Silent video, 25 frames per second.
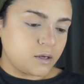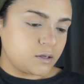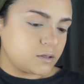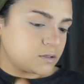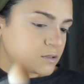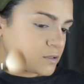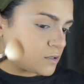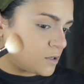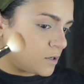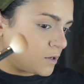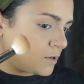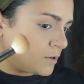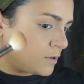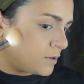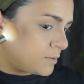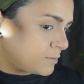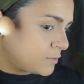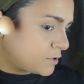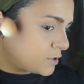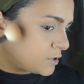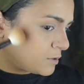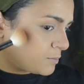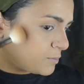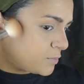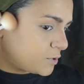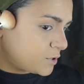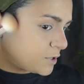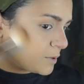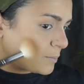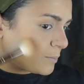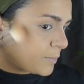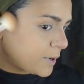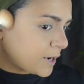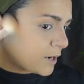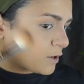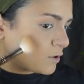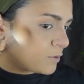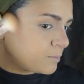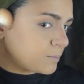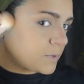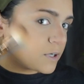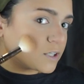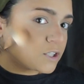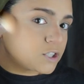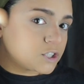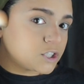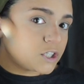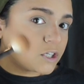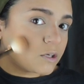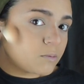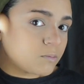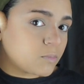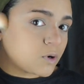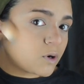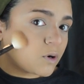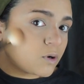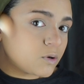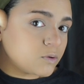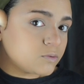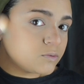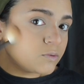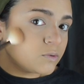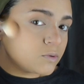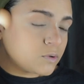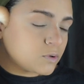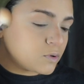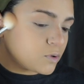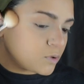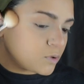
So I'm going to put it back on my cheekbone,